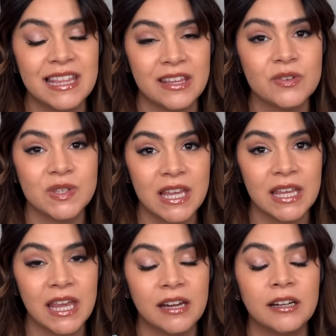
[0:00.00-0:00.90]
in their
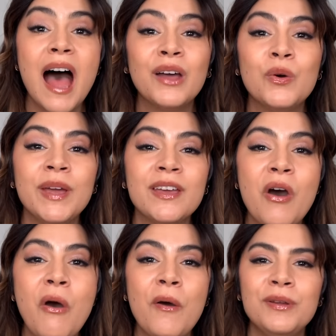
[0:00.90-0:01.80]
skincare. A quick
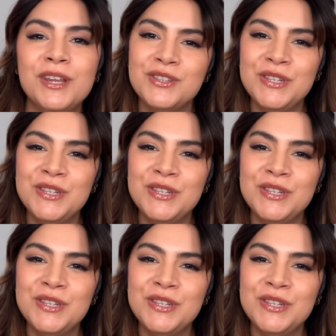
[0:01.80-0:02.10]
ode